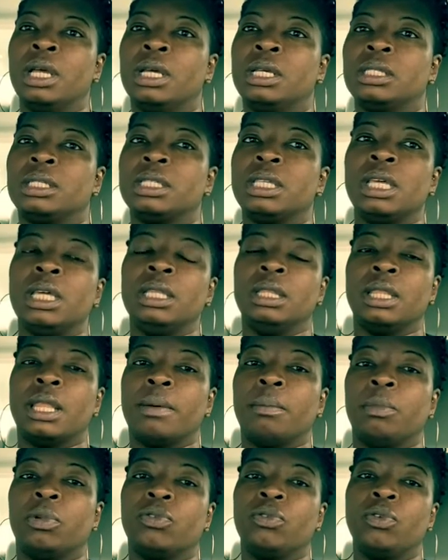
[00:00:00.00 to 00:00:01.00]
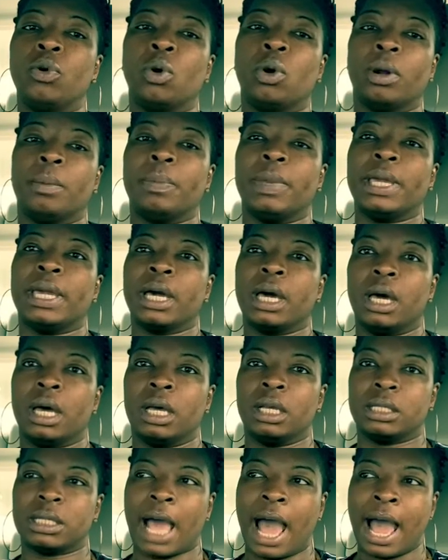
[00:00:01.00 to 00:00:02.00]
seen them before,
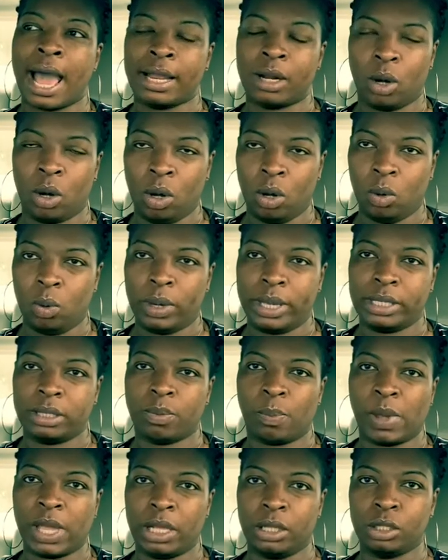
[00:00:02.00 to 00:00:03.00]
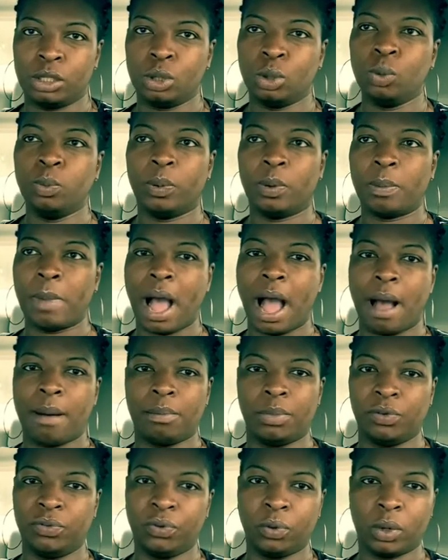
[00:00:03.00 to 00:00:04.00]
because I'd always been super mom
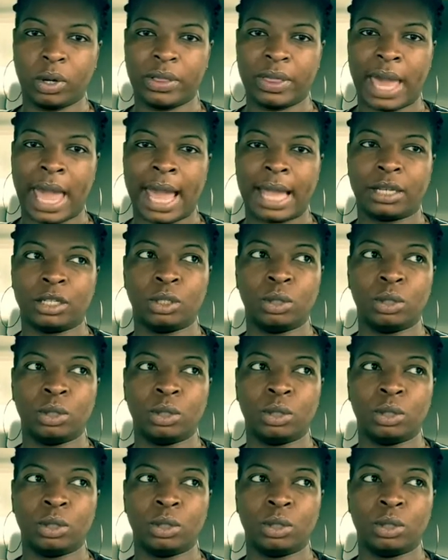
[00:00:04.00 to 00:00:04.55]
before that,